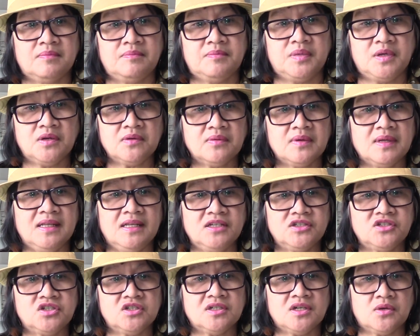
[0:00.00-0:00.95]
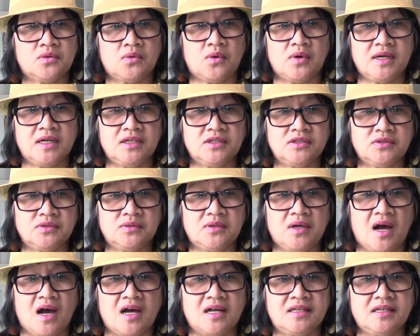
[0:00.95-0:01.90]
Pure religion according to
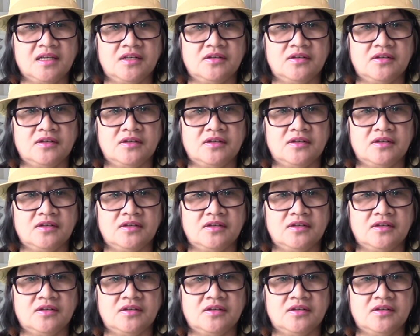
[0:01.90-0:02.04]
God